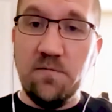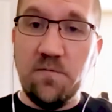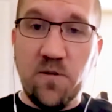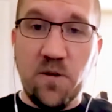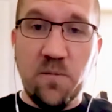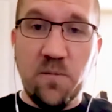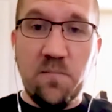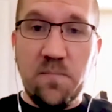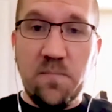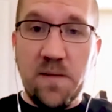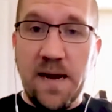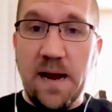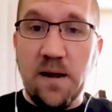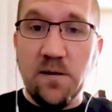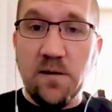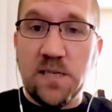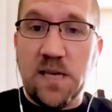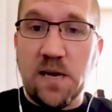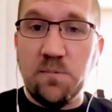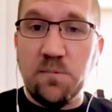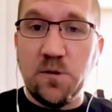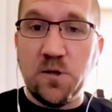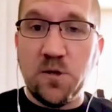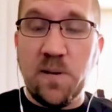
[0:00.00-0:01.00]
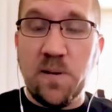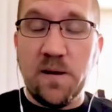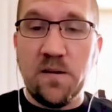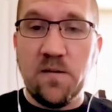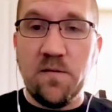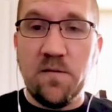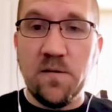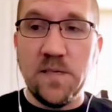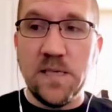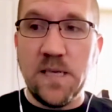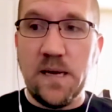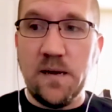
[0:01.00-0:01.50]
from an outside perspective,
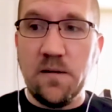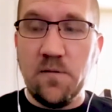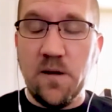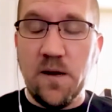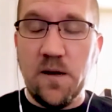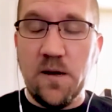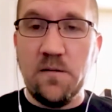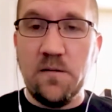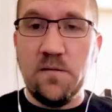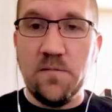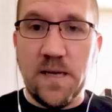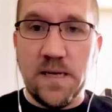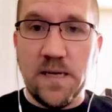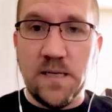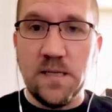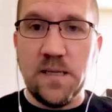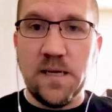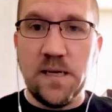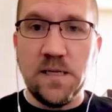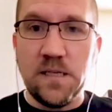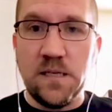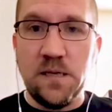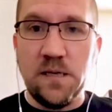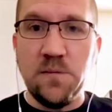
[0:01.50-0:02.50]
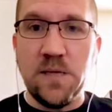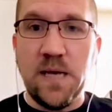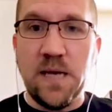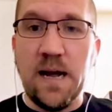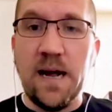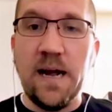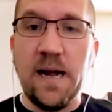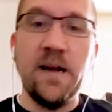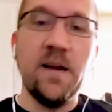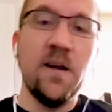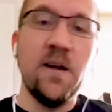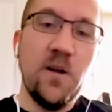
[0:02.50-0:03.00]
I was like, well, that seems
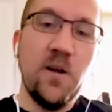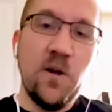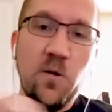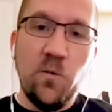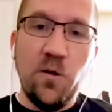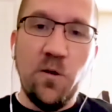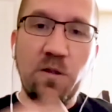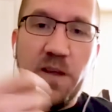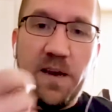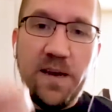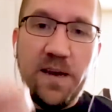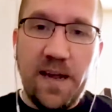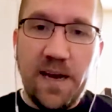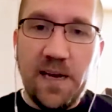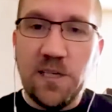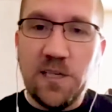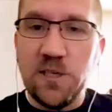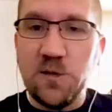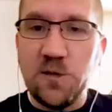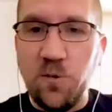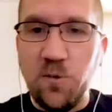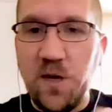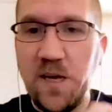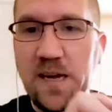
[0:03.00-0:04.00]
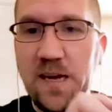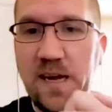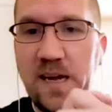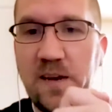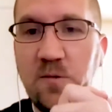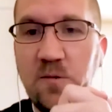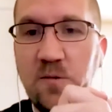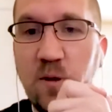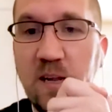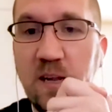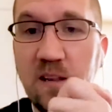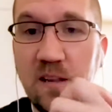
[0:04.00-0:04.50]
high. Well, the next
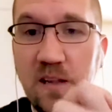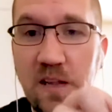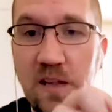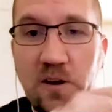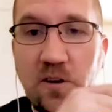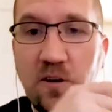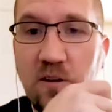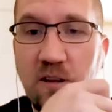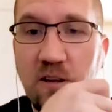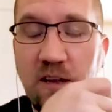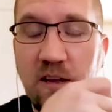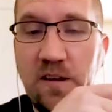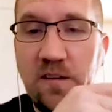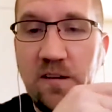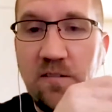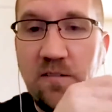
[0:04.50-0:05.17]
weekend, we literally